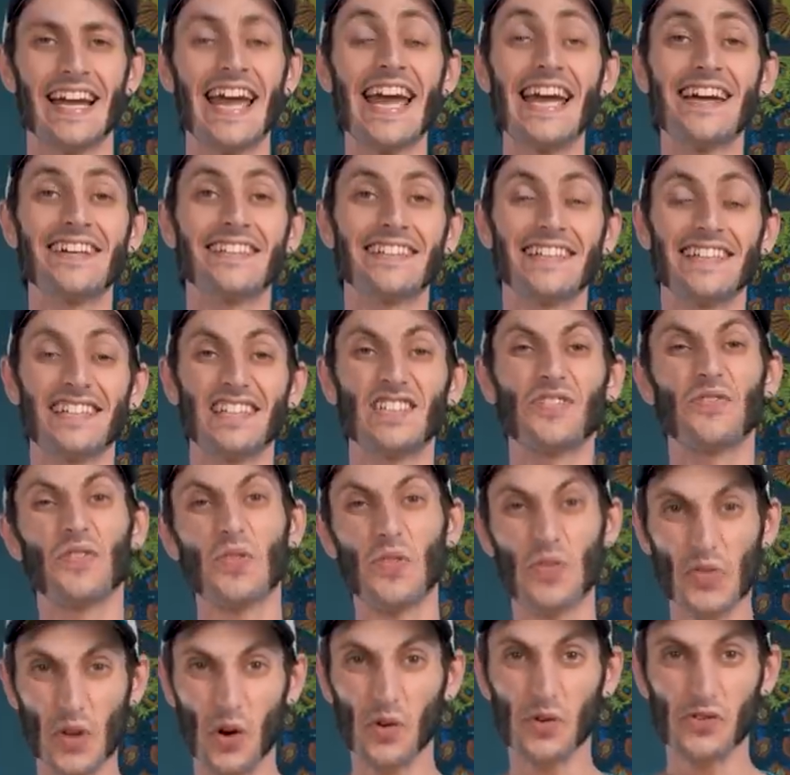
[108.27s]
And it is
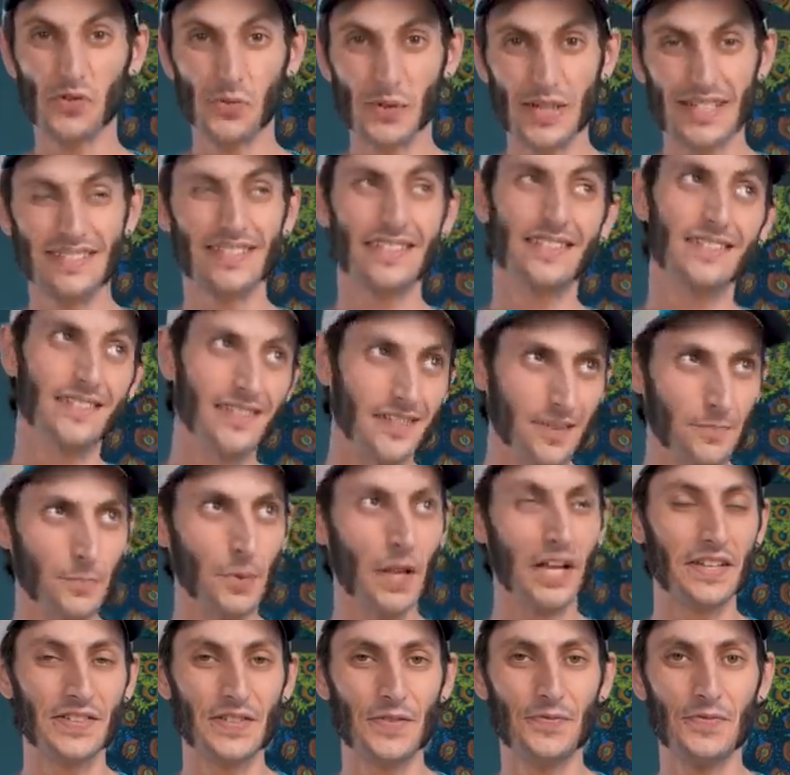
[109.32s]
for those reasons,
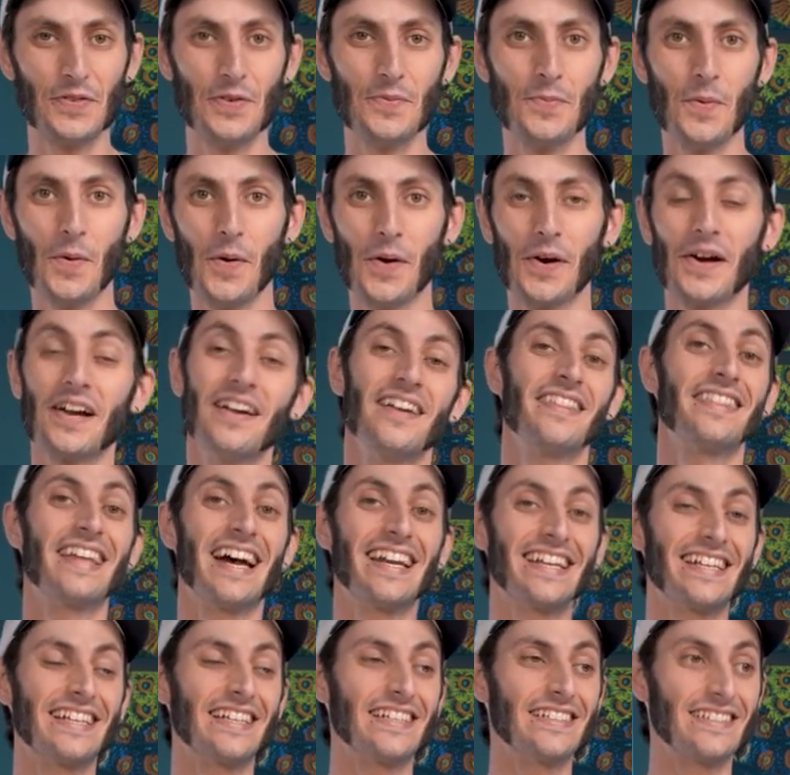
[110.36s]
plus a few more,
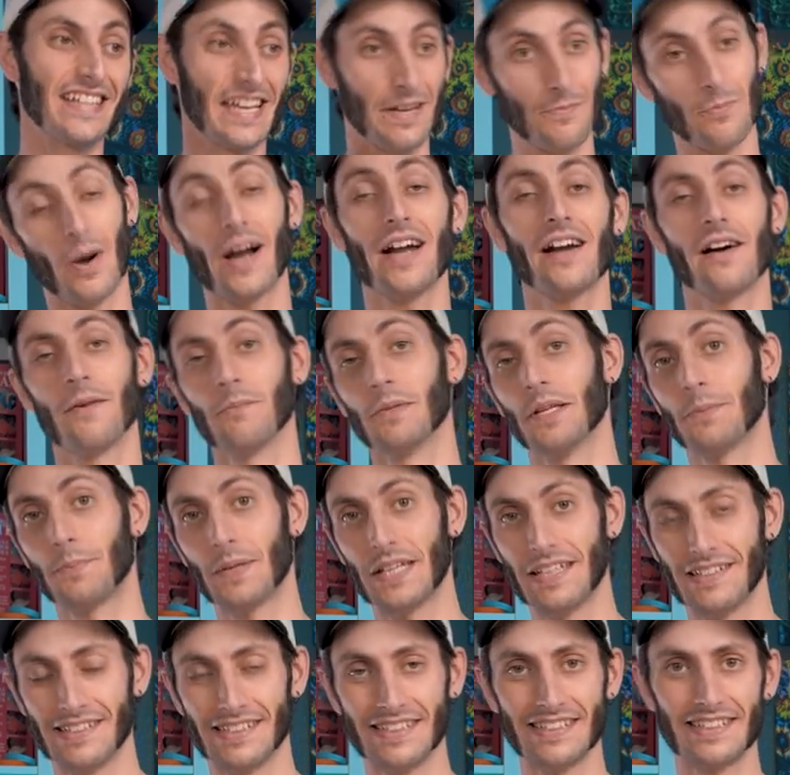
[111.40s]
that it is, in my humble
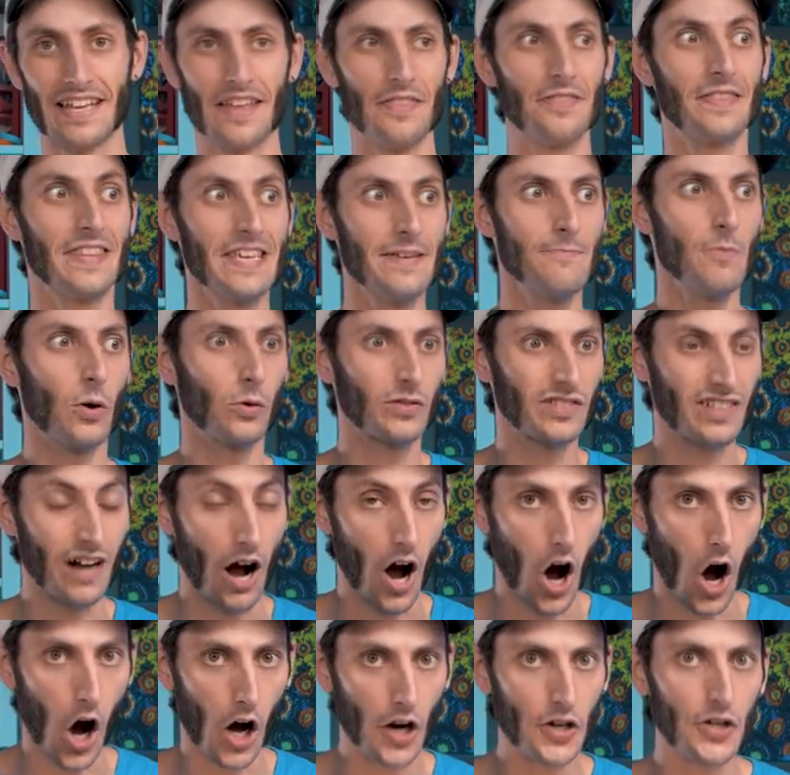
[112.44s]
opinion, the most
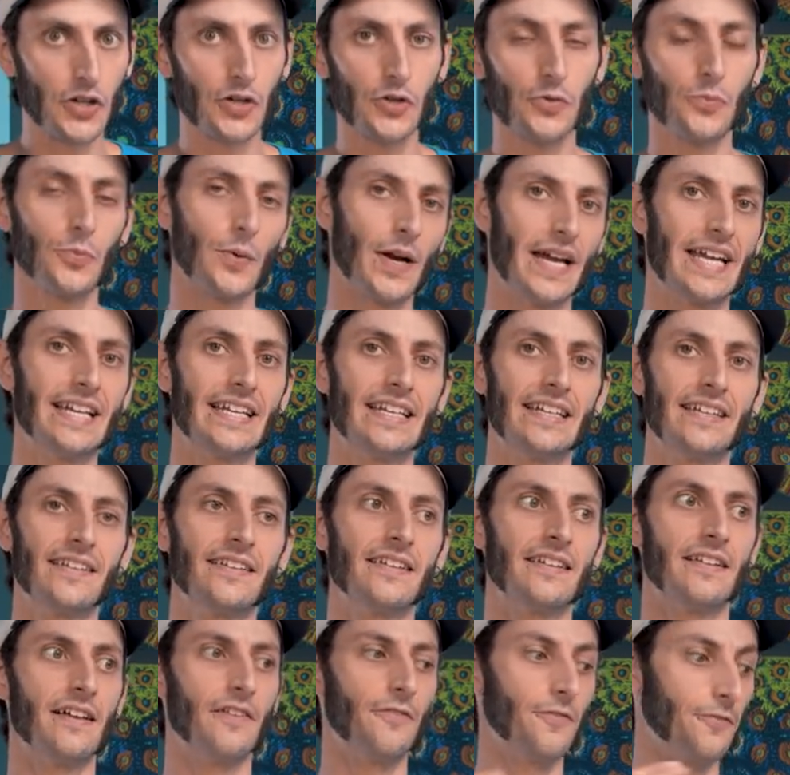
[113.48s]

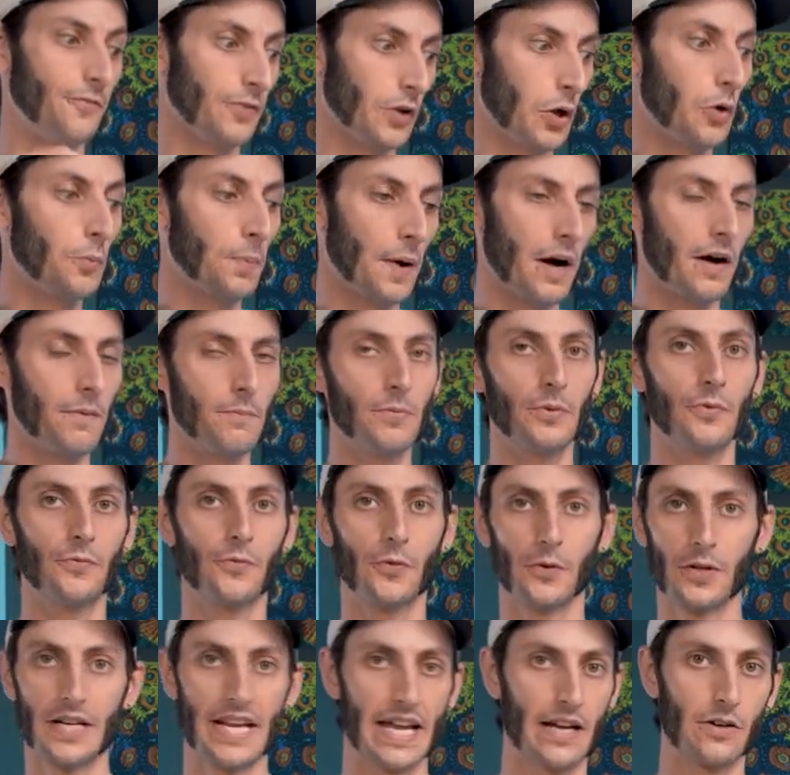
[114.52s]
underrated flow pump
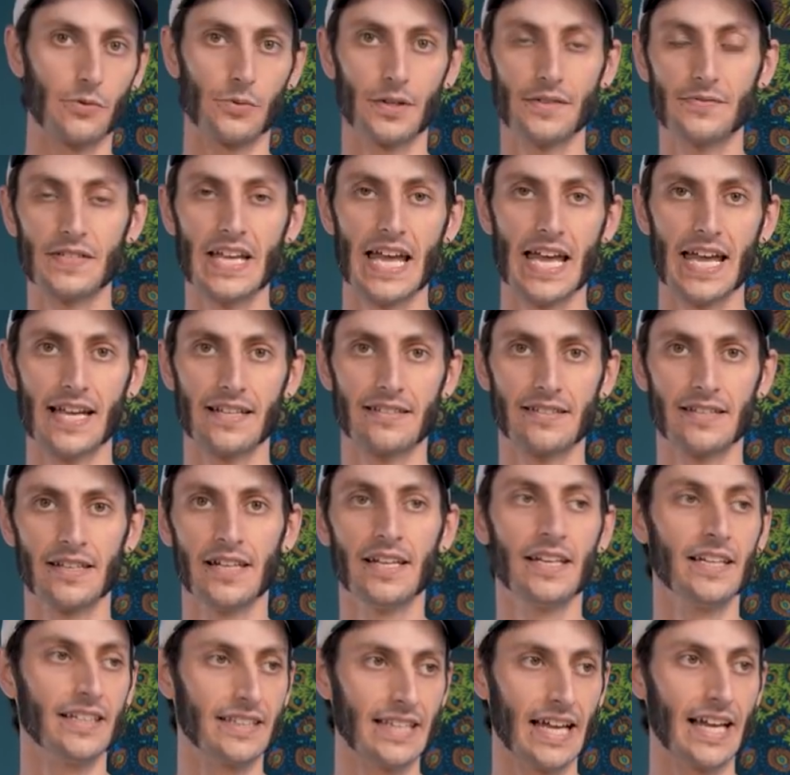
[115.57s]
for nano reef tanks
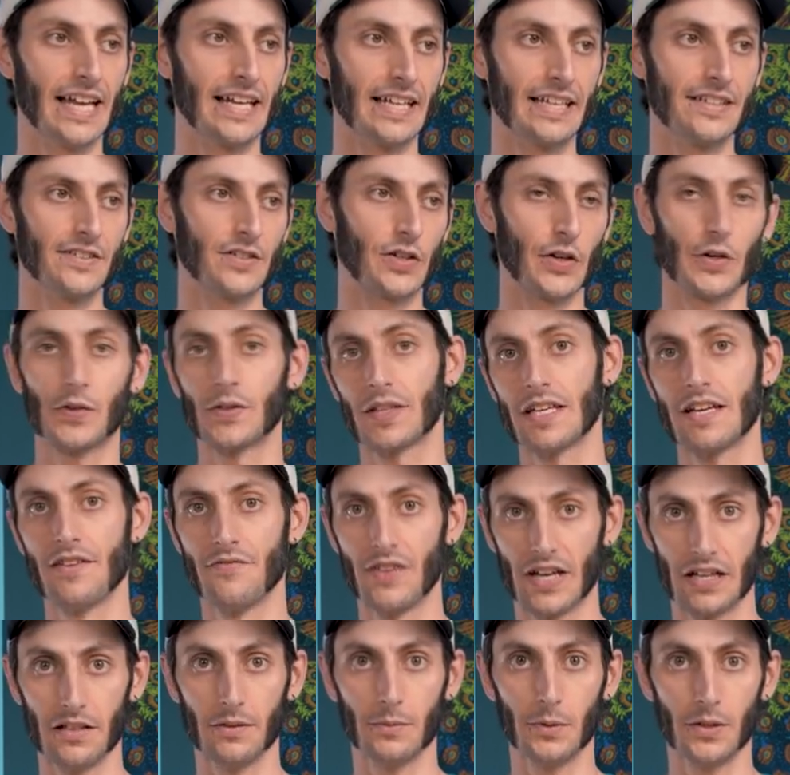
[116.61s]
that is currently
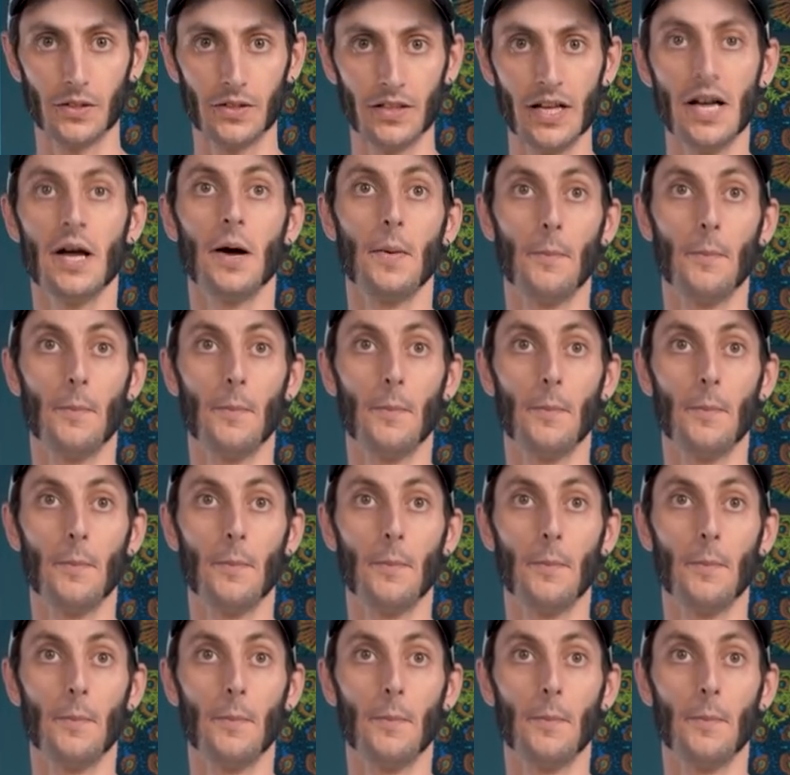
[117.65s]
available.